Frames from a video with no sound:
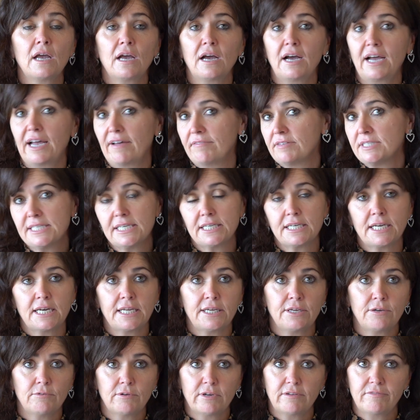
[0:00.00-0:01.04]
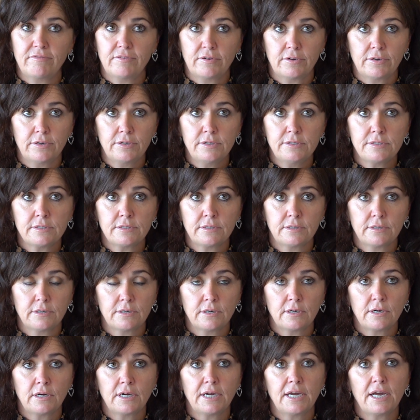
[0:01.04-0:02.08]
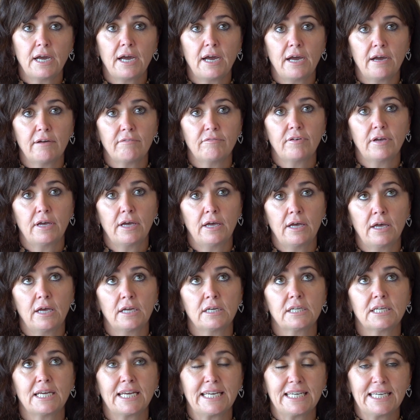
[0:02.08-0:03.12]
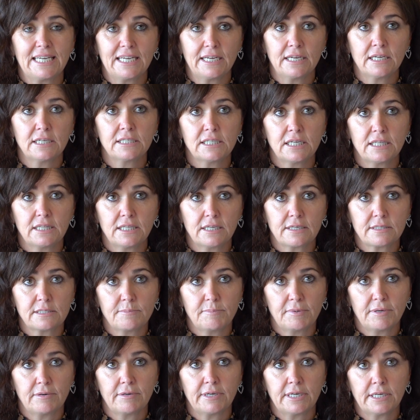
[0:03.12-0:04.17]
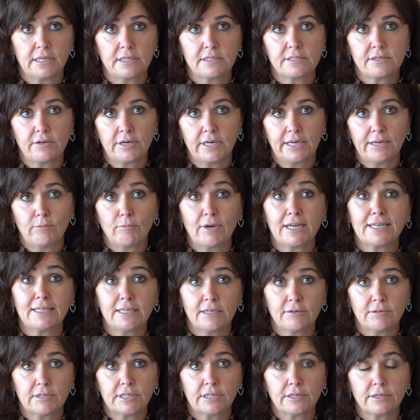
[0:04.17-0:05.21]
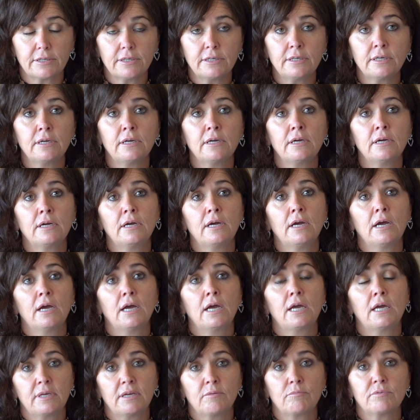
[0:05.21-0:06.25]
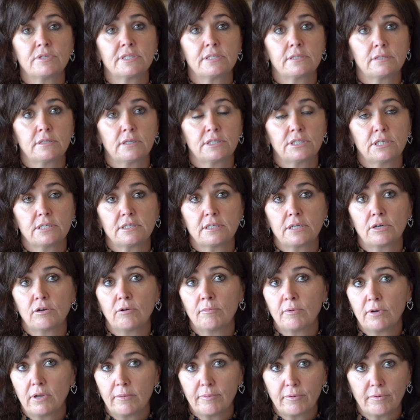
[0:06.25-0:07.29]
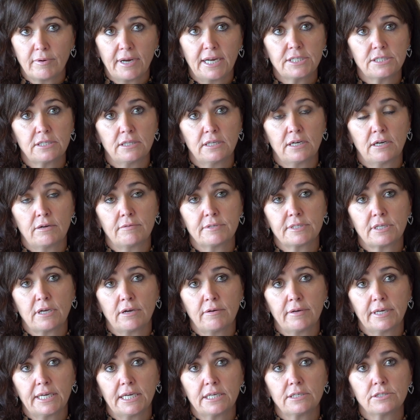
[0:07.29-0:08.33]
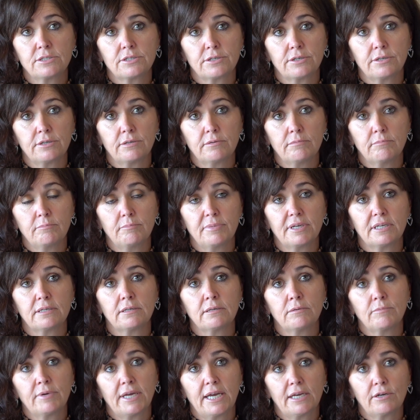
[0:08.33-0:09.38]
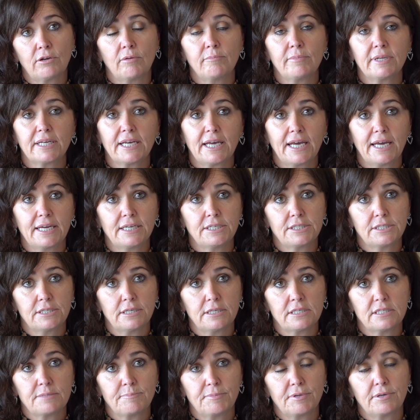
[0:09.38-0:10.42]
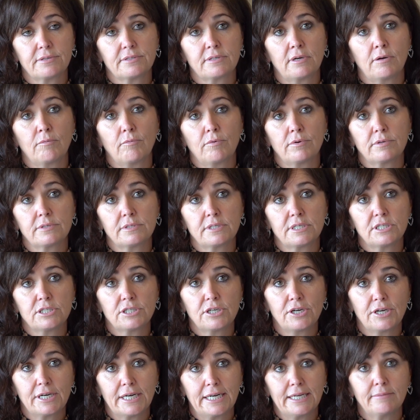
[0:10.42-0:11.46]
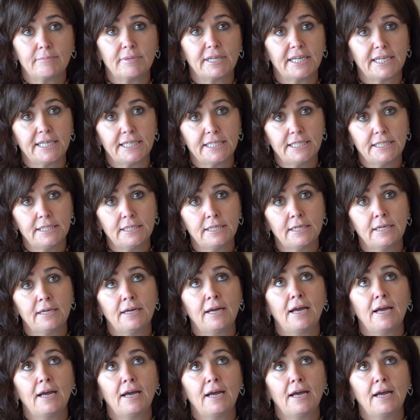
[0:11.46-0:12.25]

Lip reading: I haven't seen any UFOs. I have had a near-death experience only 1 year ago. It was just a normal operation that I was going into, but we had complications because I was internally bleeding.